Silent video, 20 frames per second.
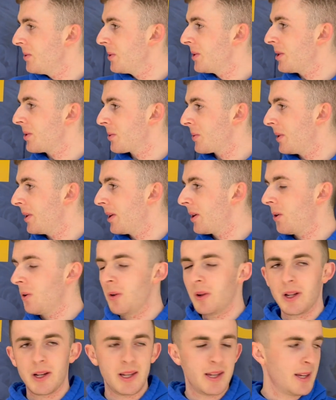which is really
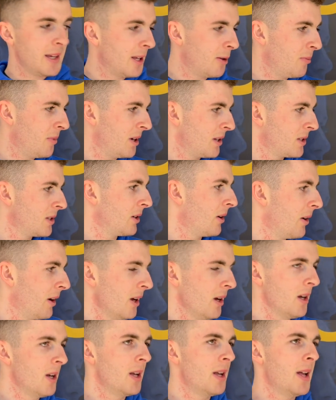cool in Eagan,
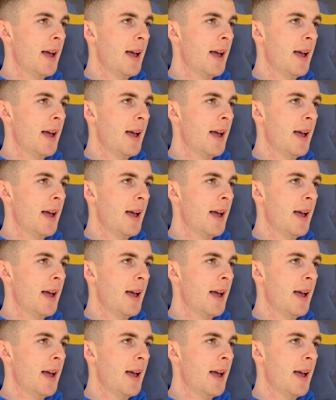Minnesota.